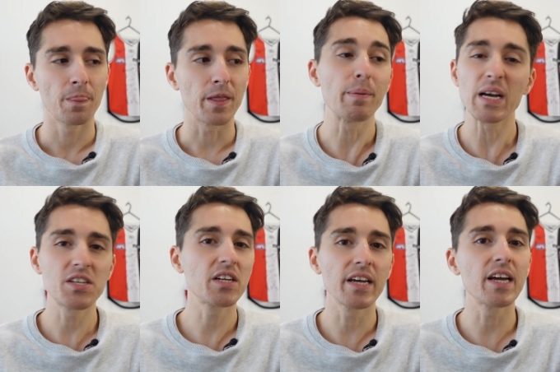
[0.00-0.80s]
You
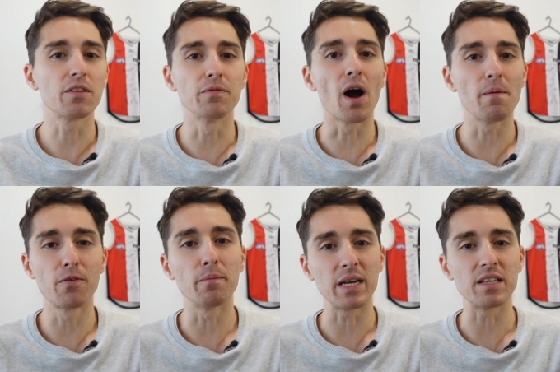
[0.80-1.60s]
basically get the vibe
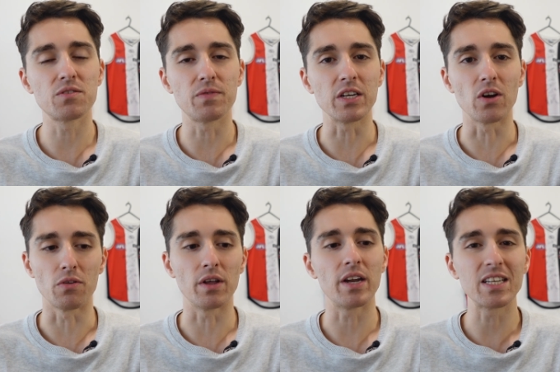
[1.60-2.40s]
from me in this video
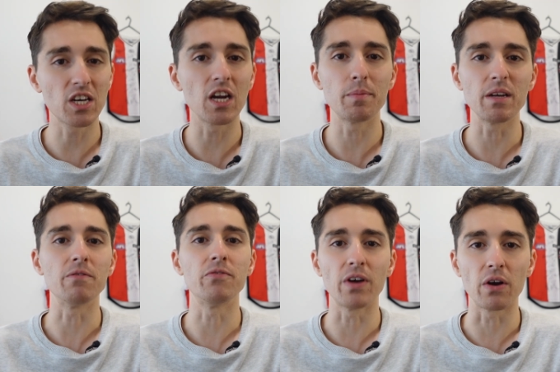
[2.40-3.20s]
that it's going to be a
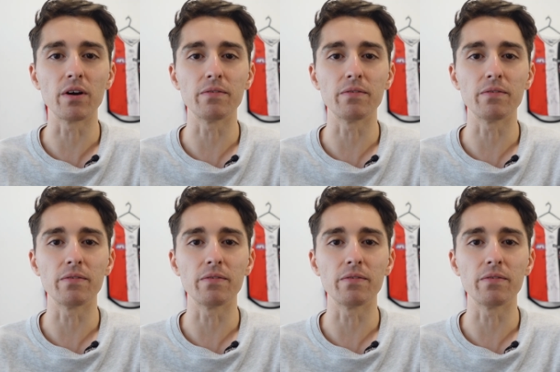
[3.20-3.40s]
very,